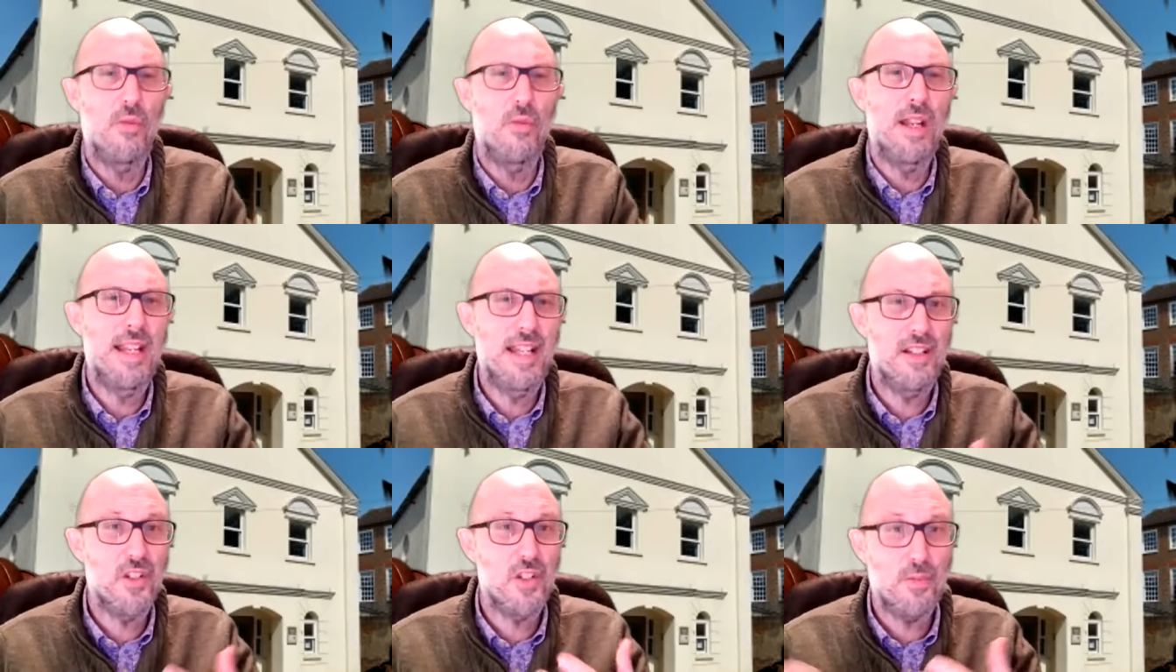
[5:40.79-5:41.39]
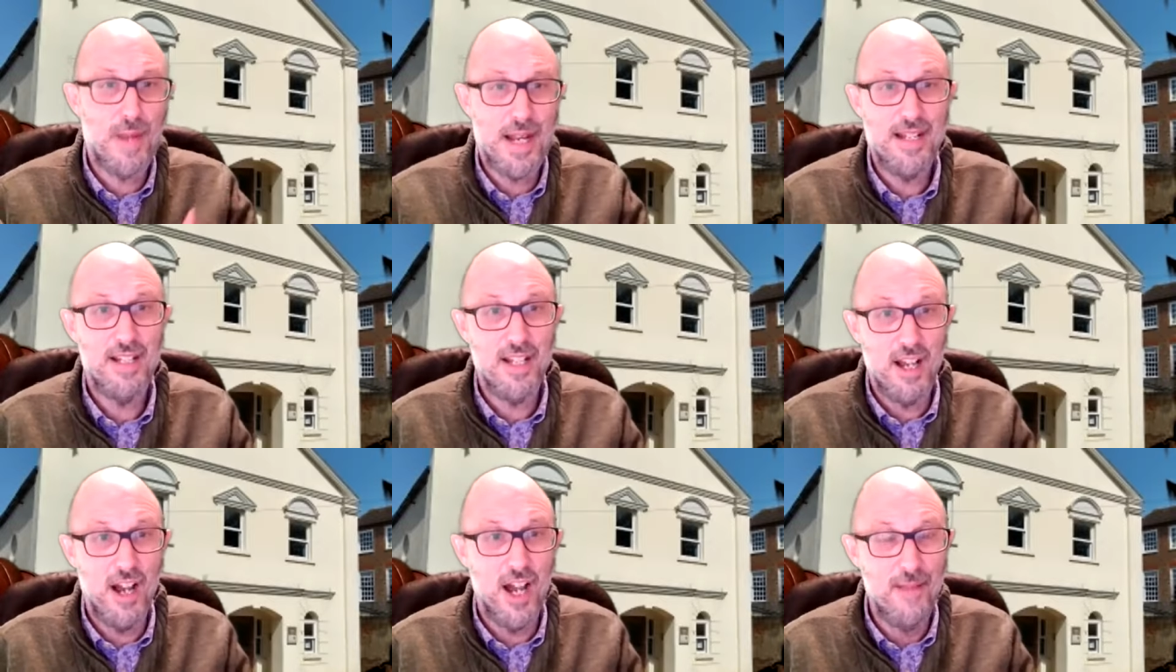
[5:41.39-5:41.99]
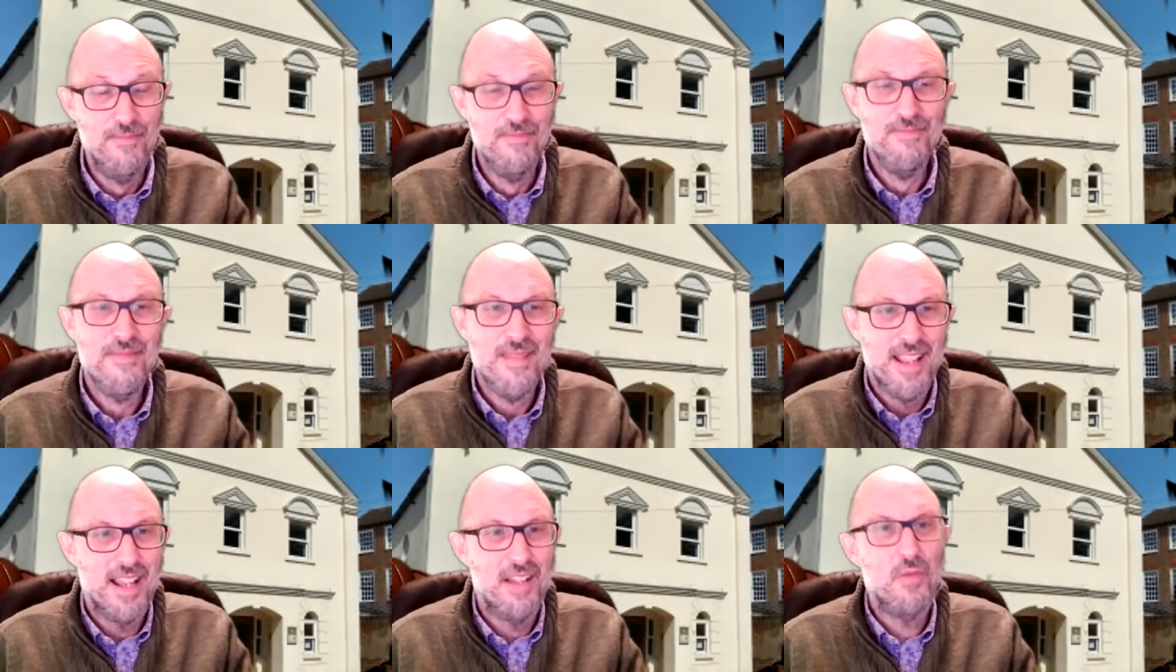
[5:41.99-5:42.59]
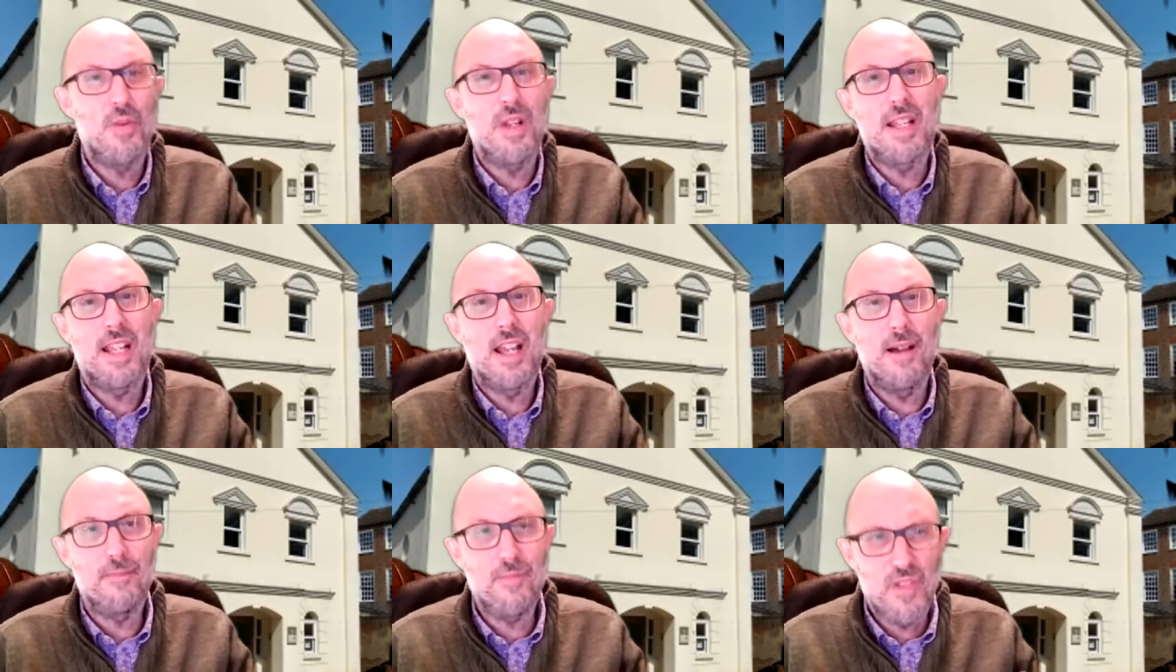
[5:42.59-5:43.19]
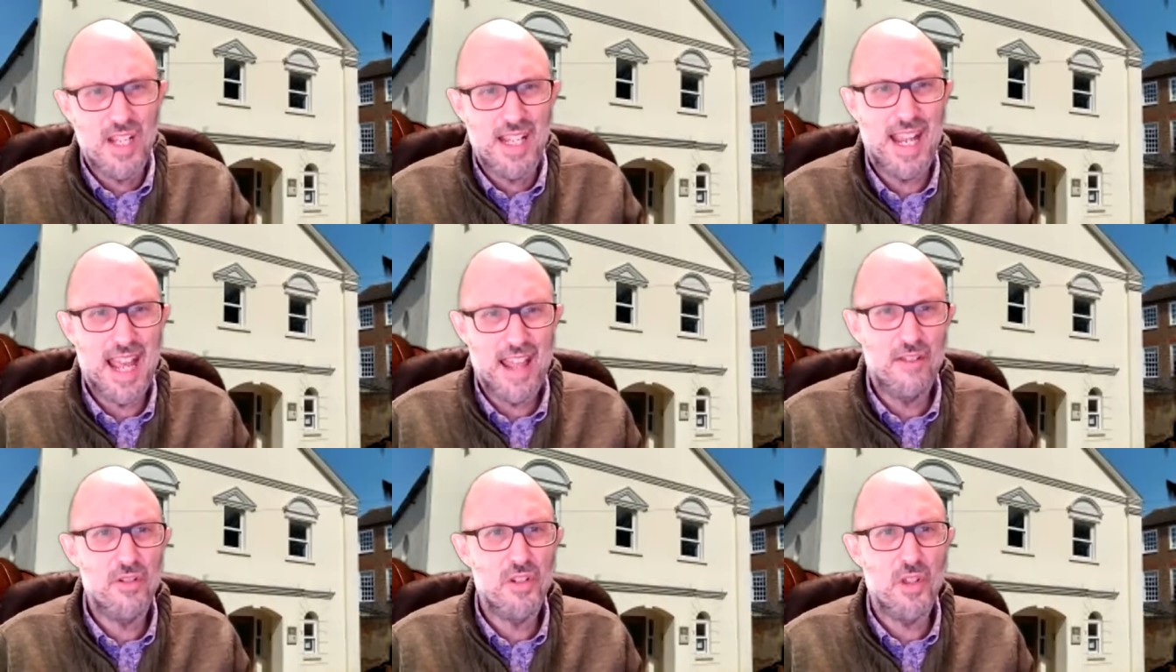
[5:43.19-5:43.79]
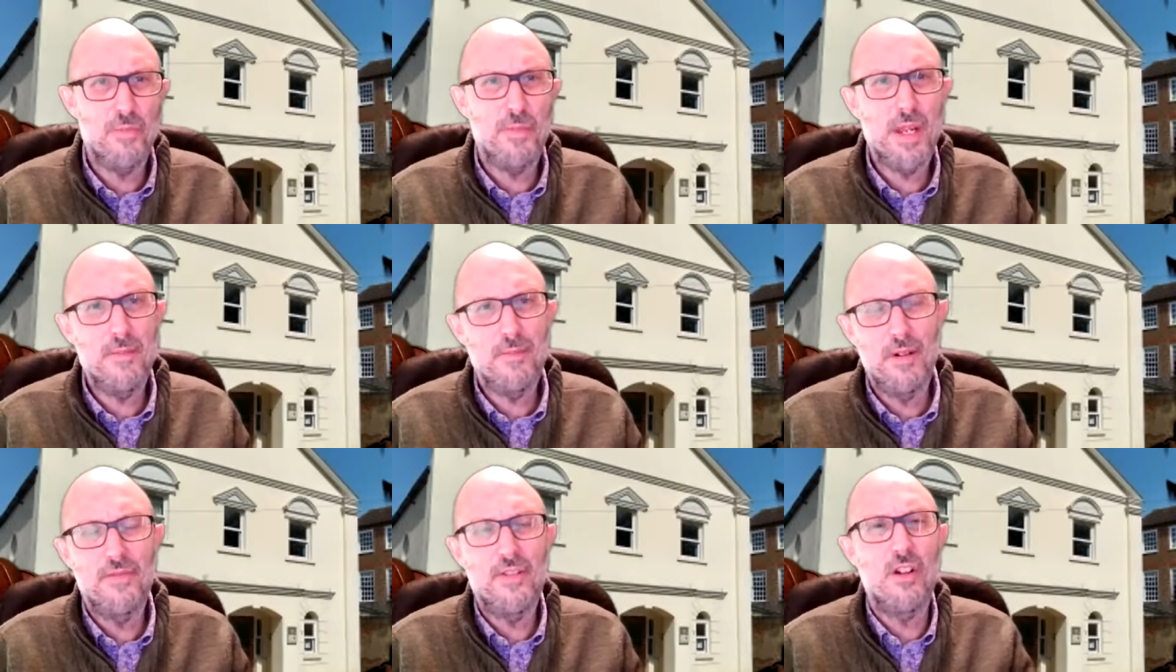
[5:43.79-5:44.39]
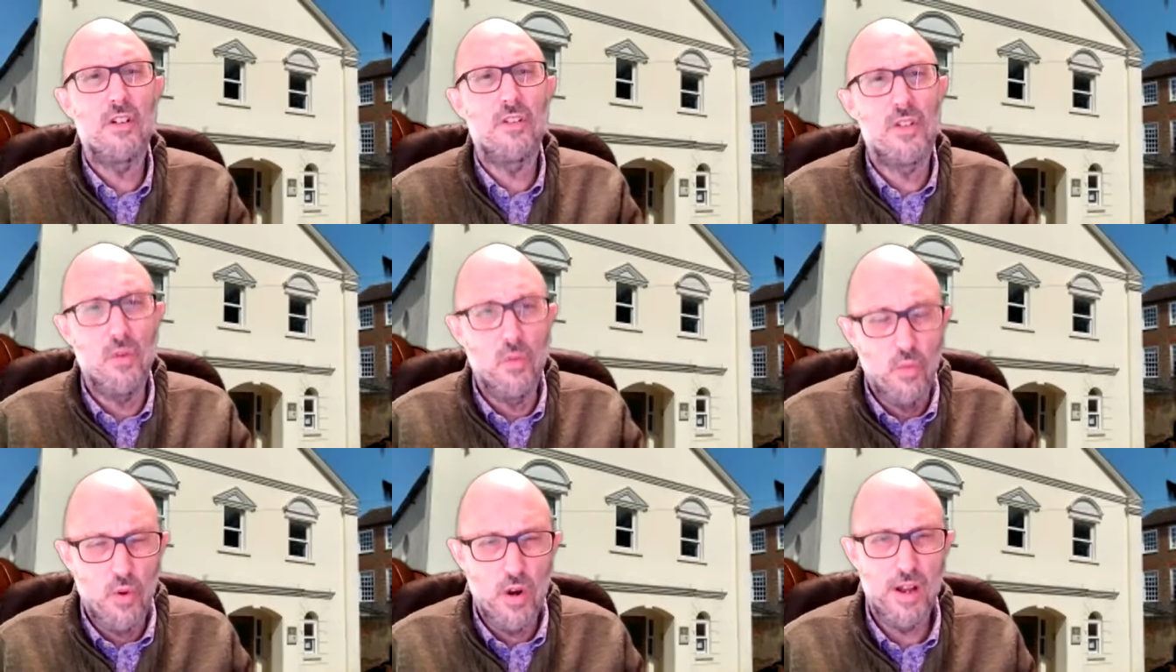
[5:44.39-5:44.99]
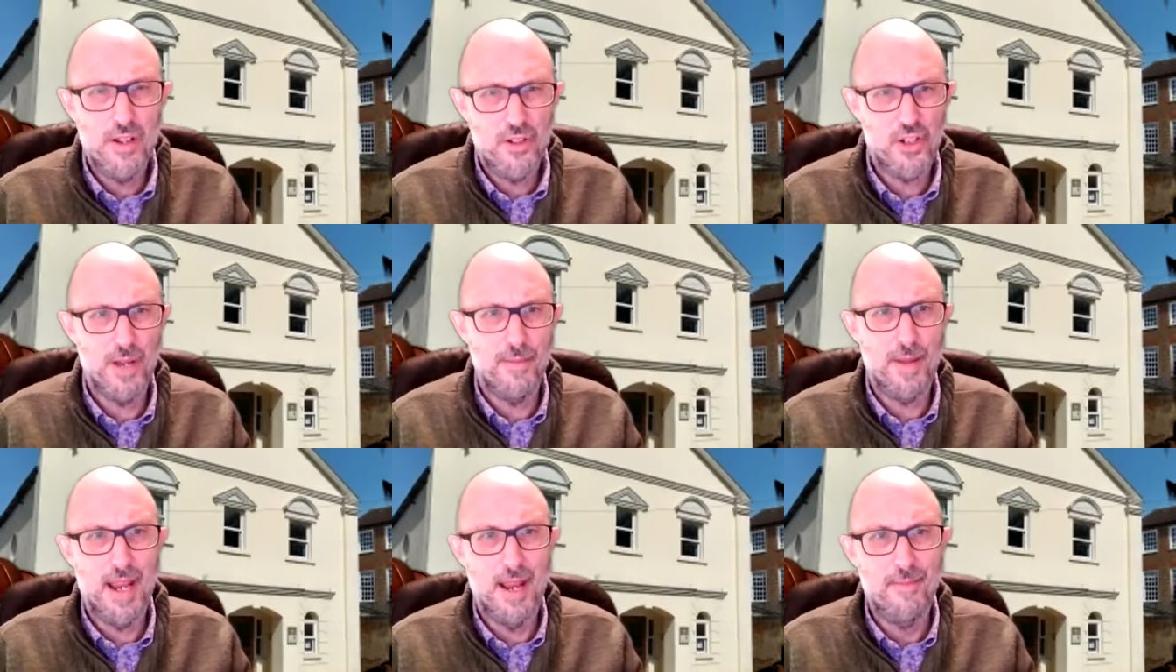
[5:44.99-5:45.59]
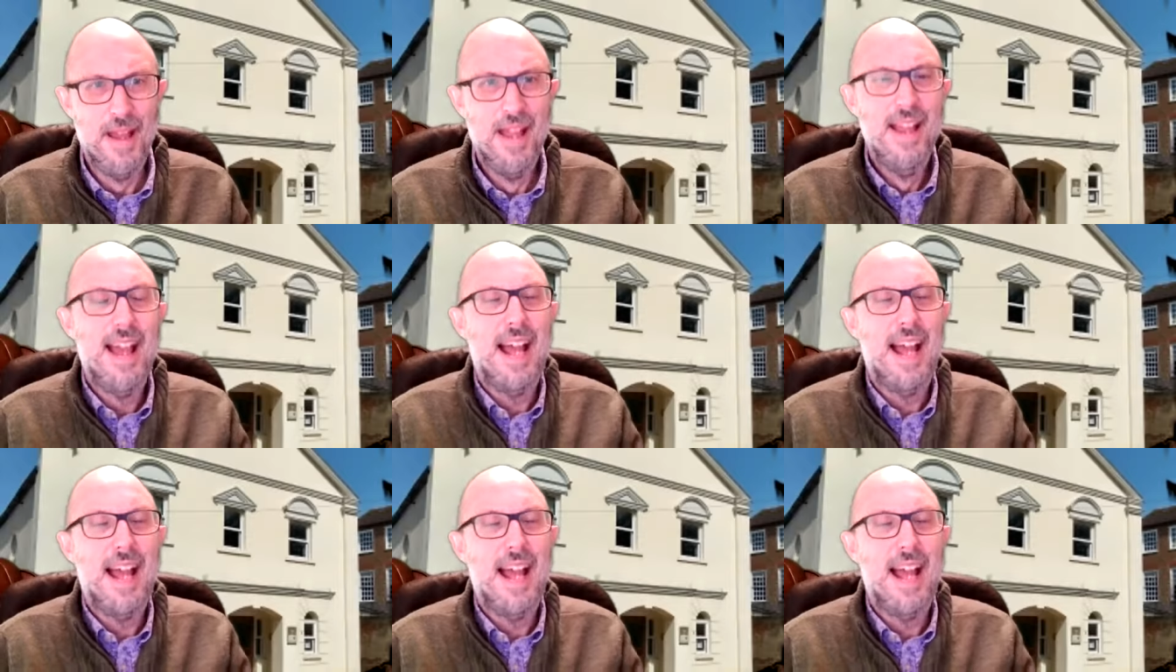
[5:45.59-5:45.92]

We need to spend time as we come together as the people of God to worship Him